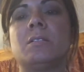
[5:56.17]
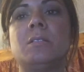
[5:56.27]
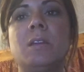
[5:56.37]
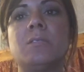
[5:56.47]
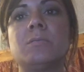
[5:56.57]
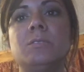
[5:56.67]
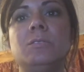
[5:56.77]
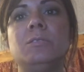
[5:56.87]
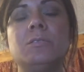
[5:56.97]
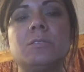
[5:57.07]
Now,
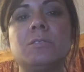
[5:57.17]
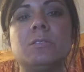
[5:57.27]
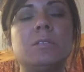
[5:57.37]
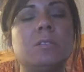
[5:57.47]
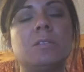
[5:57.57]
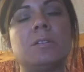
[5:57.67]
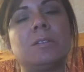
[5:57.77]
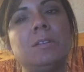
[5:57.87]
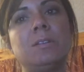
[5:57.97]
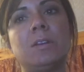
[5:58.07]
you can
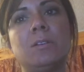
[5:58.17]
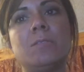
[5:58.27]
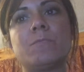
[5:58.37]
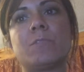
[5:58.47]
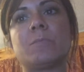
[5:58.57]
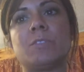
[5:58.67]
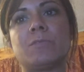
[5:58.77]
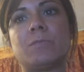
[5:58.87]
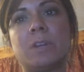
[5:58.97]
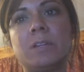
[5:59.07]
get help from your
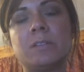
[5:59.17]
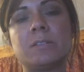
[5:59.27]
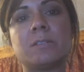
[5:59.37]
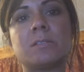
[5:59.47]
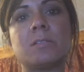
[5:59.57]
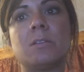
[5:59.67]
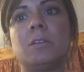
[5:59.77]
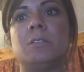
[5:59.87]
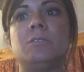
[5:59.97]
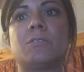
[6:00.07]
friends,
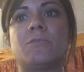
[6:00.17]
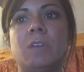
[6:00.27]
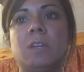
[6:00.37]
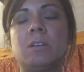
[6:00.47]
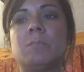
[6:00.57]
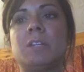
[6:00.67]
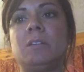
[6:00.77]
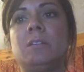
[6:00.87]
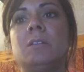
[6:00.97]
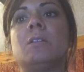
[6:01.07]
your
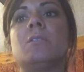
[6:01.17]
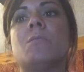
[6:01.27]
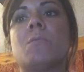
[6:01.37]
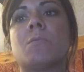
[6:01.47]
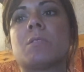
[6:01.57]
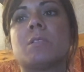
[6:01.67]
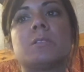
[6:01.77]
family, or